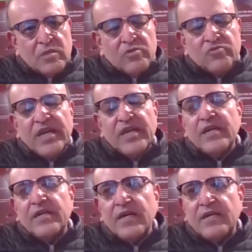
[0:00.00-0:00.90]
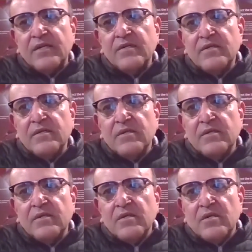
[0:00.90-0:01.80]
trained under
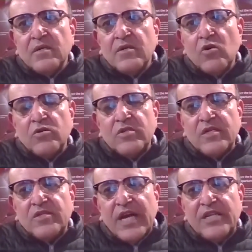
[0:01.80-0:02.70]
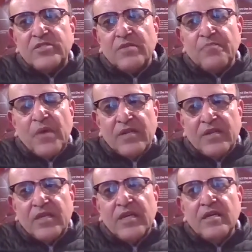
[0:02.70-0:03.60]
Dr. Dhyan Chand
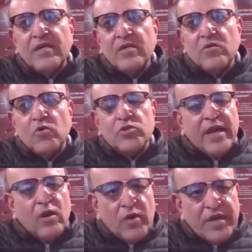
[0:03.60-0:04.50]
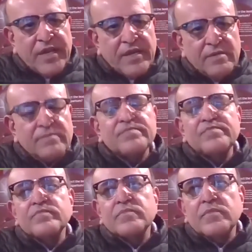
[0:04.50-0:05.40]
Pardhi, who was Anglo-Indian.
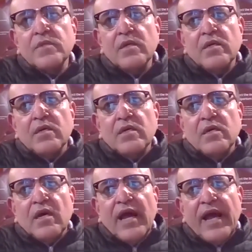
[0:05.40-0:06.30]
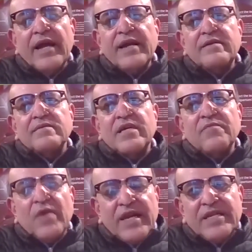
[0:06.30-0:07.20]
And
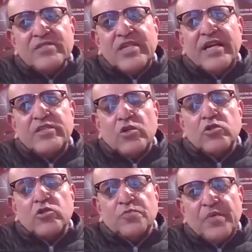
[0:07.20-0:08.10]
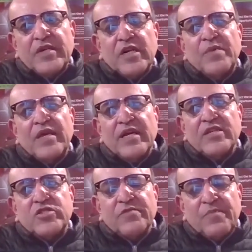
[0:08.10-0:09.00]
even in St. George Hospital, being a
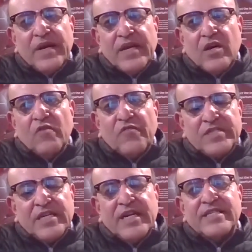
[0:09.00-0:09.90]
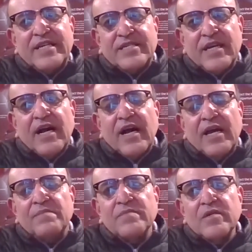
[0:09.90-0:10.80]
chief medical officer at that
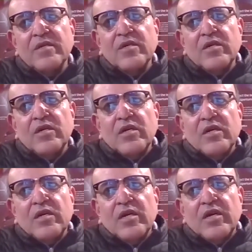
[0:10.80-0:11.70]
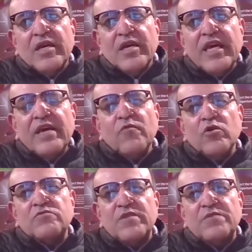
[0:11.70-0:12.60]
time, he
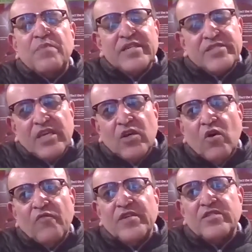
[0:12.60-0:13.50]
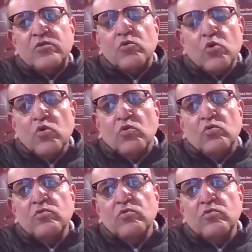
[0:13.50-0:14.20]
was with blessing of his guru,